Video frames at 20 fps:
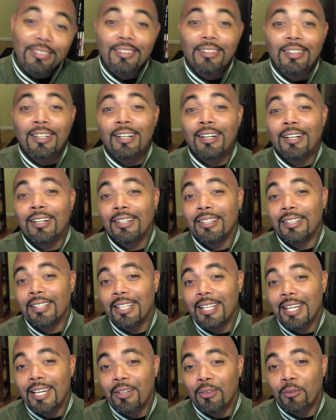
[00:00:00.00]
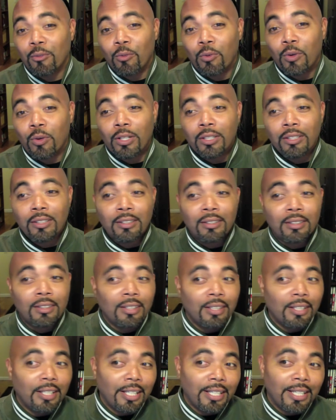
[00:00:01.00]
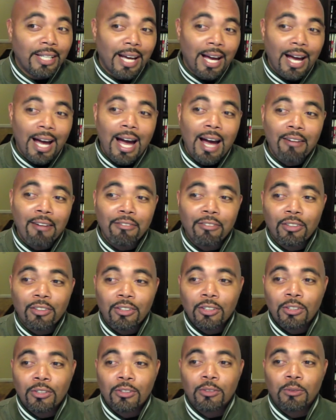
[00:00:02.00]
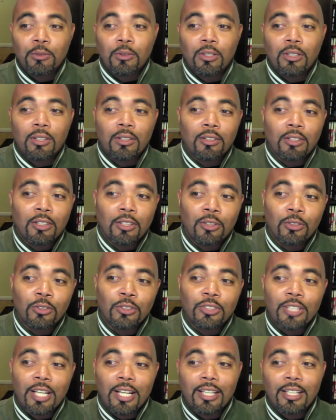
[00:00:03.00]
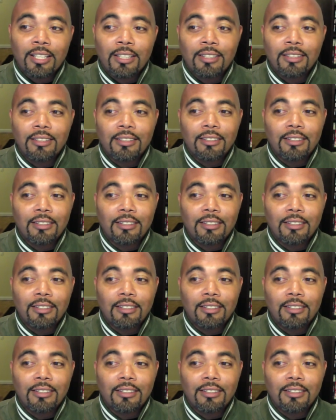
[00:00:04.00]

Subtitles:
He got hot for a little second.